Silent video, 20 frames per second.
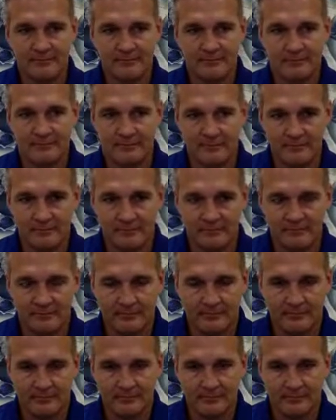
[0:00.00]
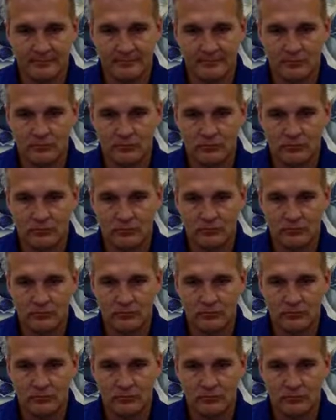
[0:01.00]

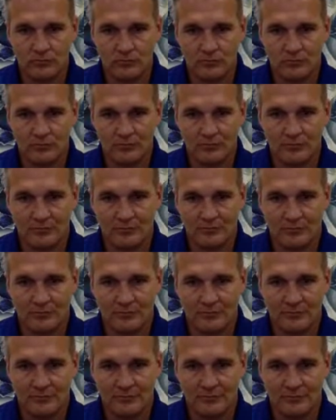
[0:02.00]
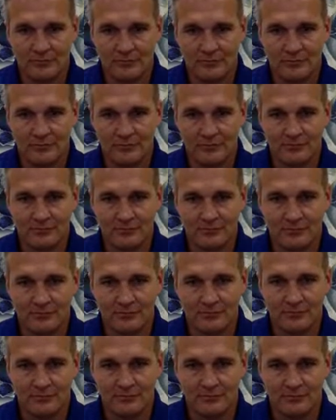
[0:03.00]

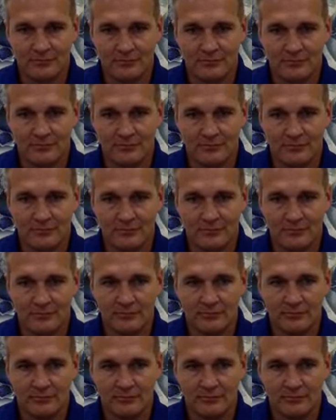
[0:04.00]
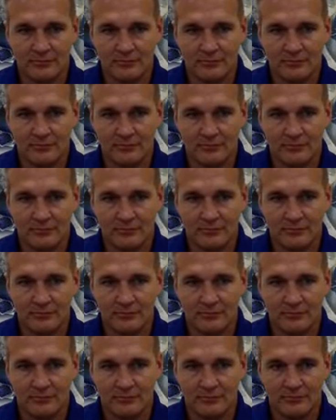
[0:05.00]

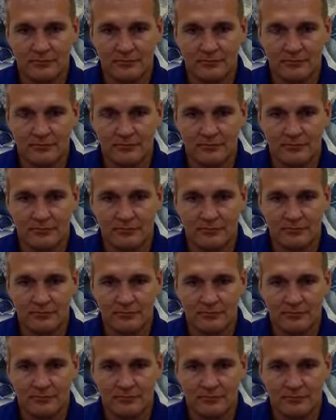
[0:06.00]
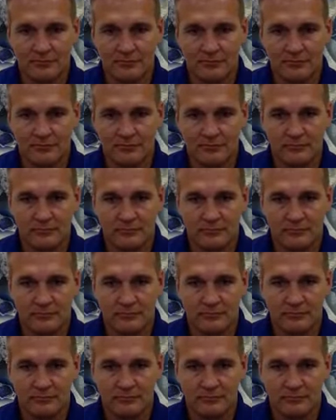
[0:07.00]
No words are spoken by the person on screen.